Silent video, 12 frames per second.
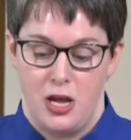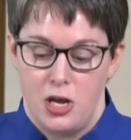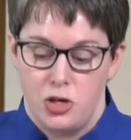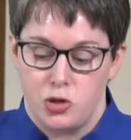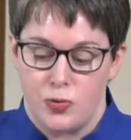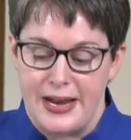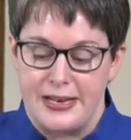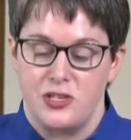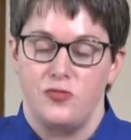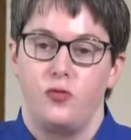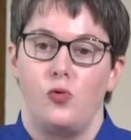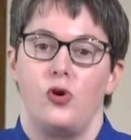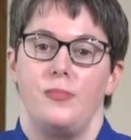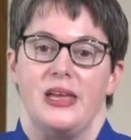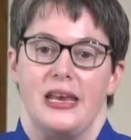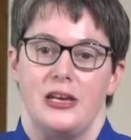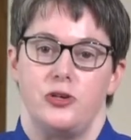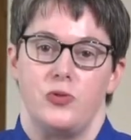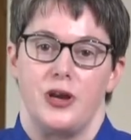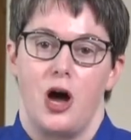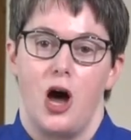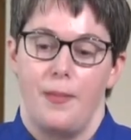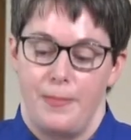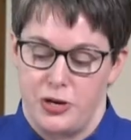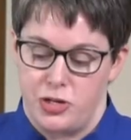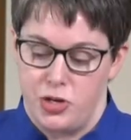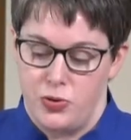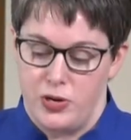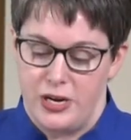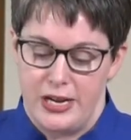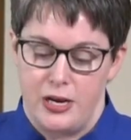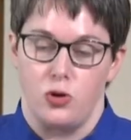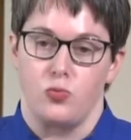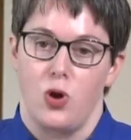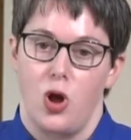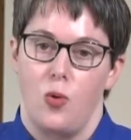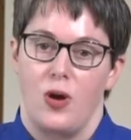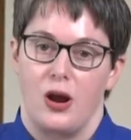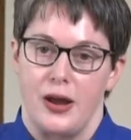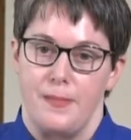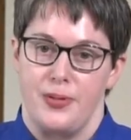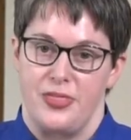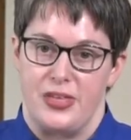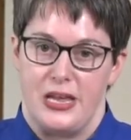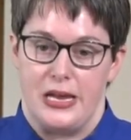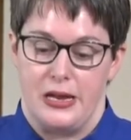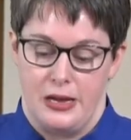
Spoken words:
Transform it into an opportunity to grow our empathy.